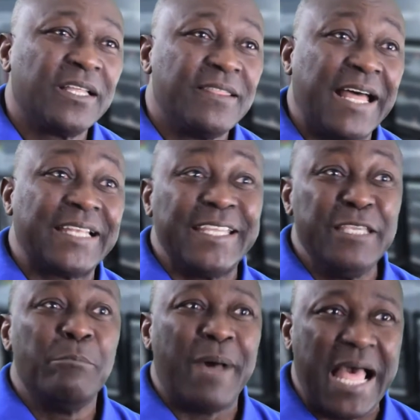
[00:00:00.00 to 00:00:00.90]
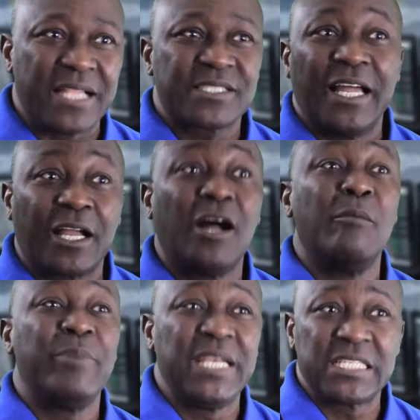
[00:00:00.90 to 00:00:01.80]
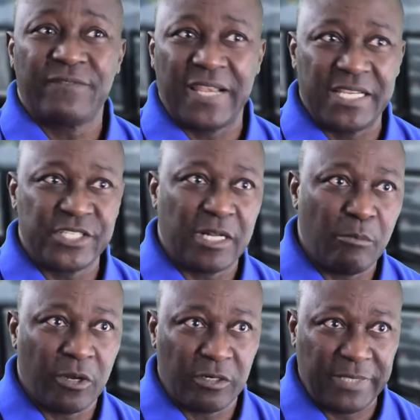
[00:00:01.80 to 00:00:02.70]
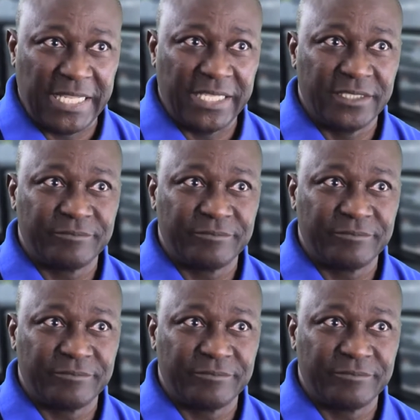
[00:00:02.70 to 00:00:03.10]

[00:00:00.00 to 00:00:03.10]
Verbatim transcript: that impacts a company's financial bottom line.